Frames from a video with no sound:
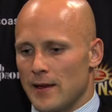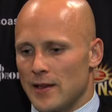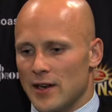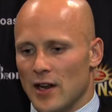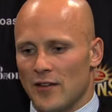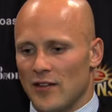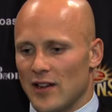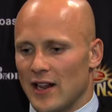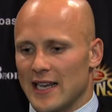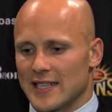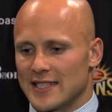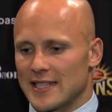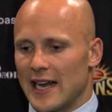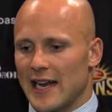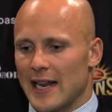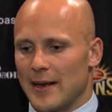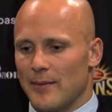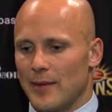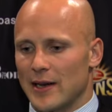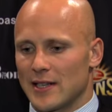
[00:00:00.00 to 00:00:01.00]
you know, over the last
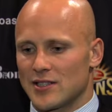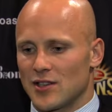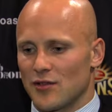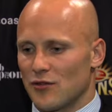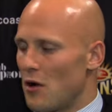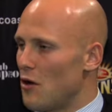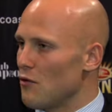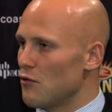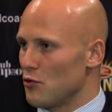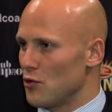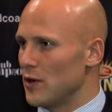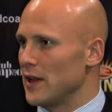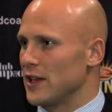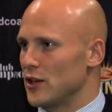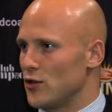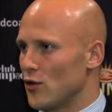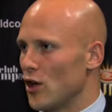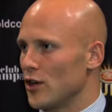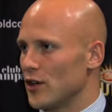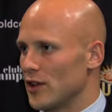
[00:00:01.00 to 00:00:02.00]
18 months, I've really
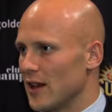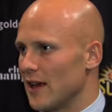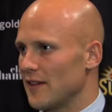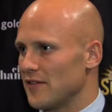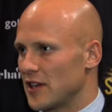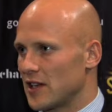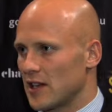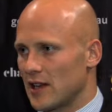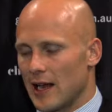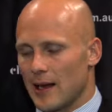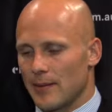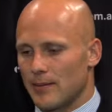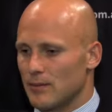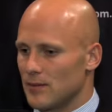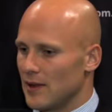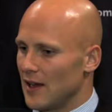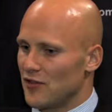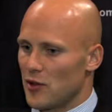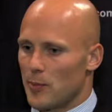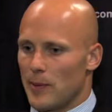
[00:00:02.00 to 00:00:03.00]
grown to love the
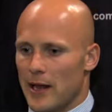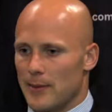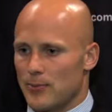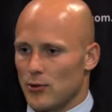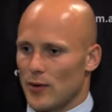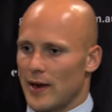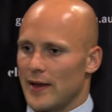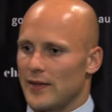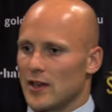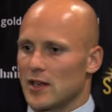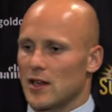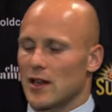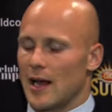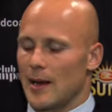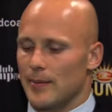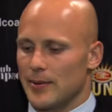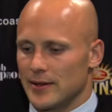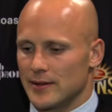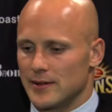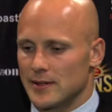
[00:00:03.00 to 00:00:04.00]
club, love the people around the
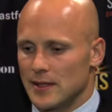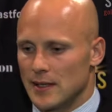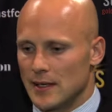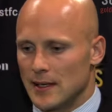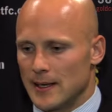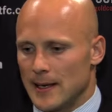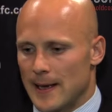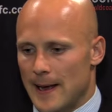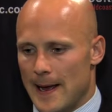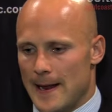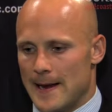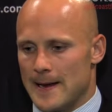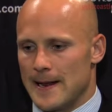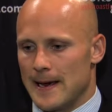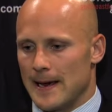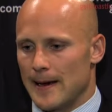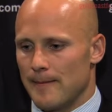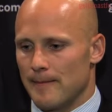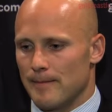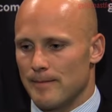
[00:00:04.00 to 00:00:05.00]
club, and
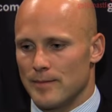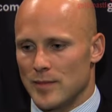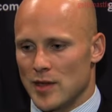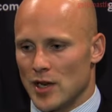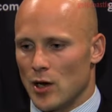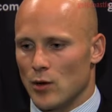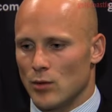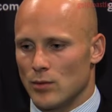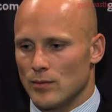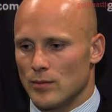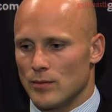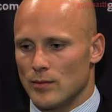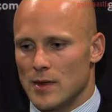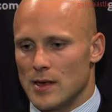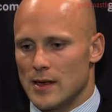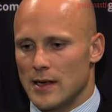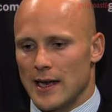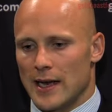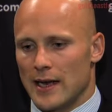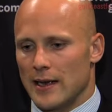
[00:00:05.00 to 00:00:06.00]
you know,
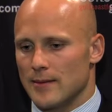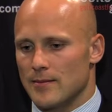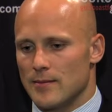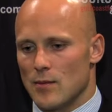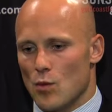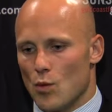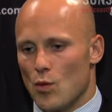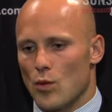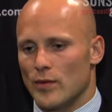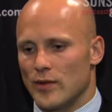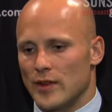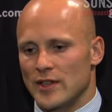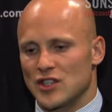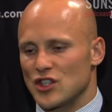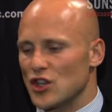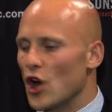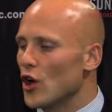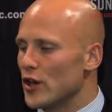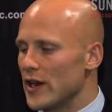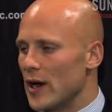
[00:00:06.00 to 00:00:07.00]

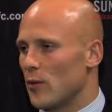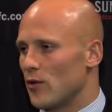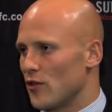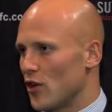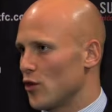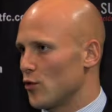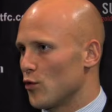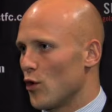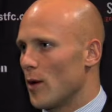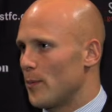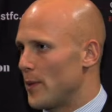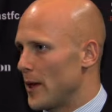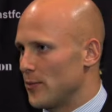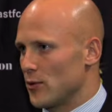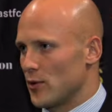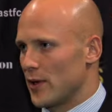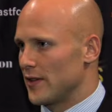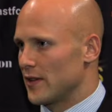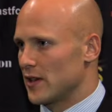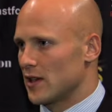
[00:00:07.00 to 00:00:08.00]
there's no doubt we've got the right
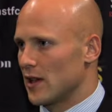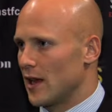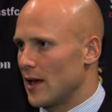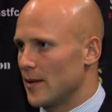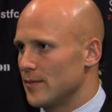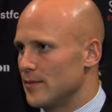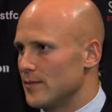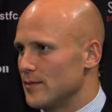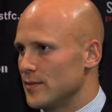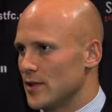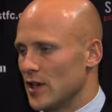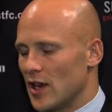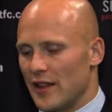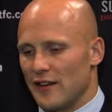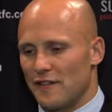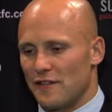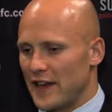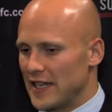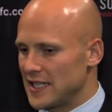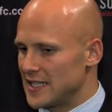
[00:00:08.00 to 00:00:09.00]
people around the club. You know,
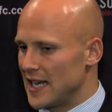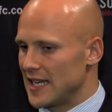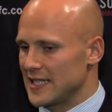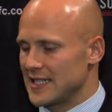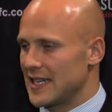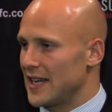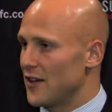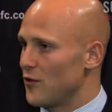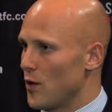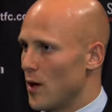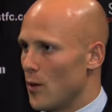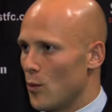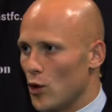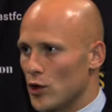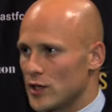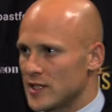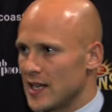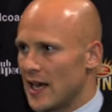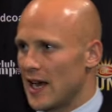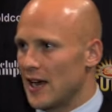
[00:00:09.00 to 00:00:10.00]
they're fantastic. Everyone
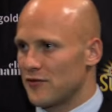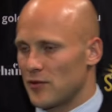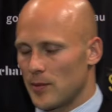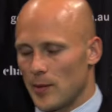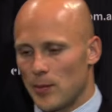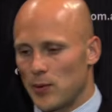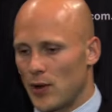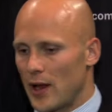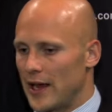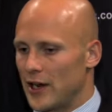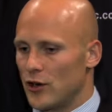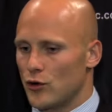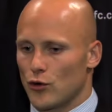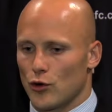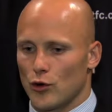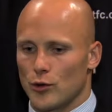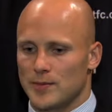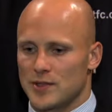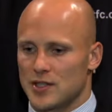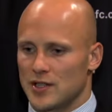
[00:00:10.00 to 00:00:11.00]
works hard, from the playing
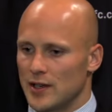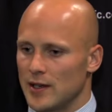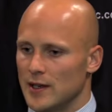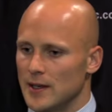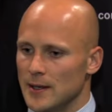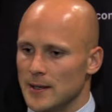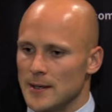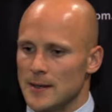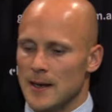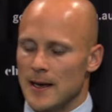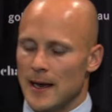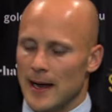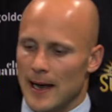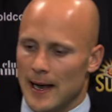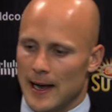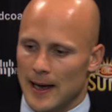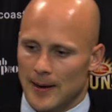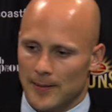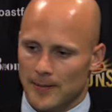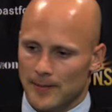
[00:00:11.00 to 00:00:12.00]
group to,
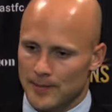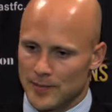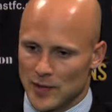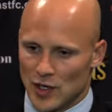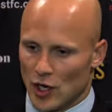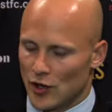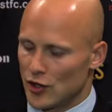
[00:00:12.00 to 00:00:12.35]
you